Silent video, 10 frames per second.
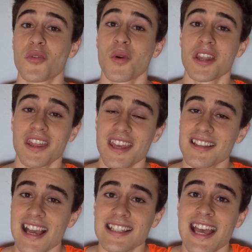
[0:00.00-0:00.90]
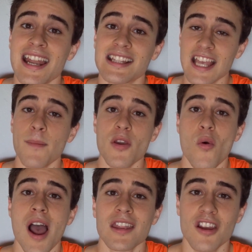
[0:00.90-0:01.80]
with one of the things I said. Tell me
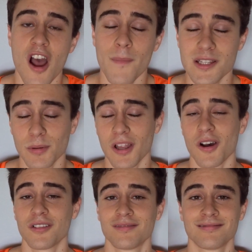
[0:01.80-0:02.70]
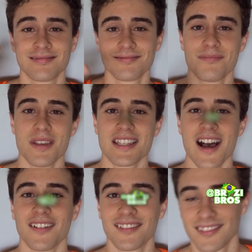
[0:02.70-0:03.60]
why in the comments below. Peace
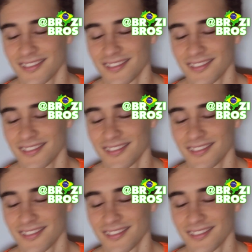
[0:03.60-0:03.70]
out.